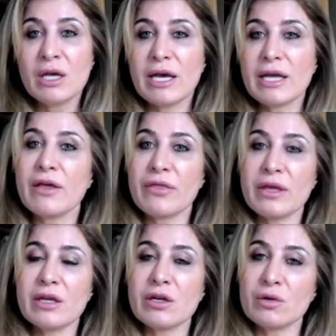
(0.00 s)
and I think
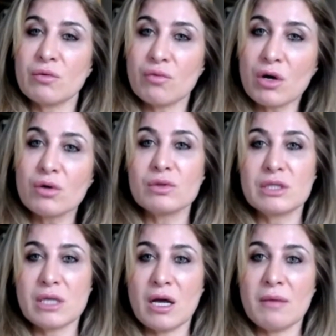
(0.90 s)
it
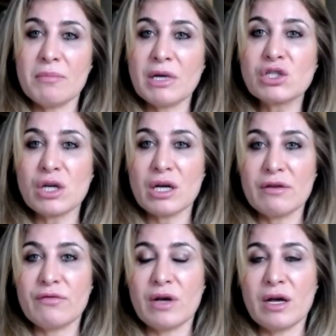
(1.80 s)
erodes uh, much
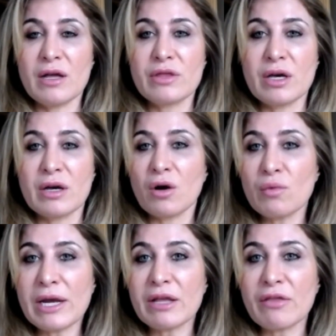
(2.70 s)
of uh, the
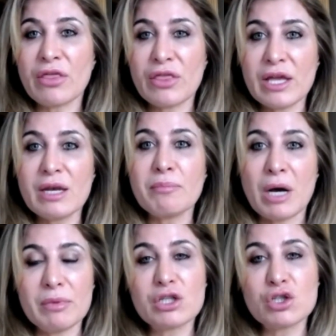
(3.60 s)
already thin
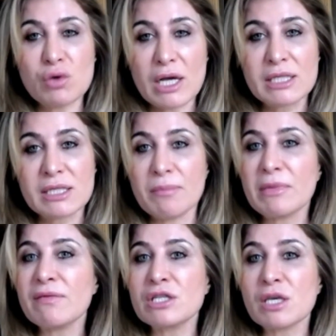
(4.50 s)
public trust that many
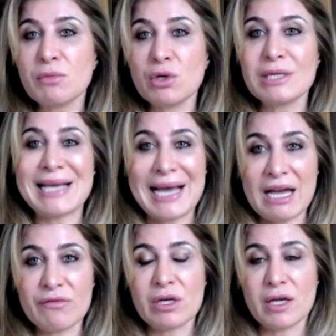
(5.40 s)
of these communities
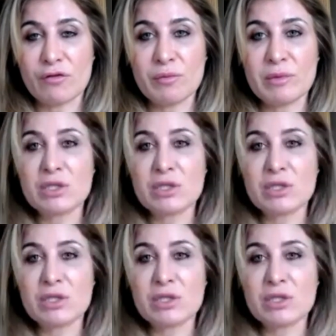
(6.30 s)
have in government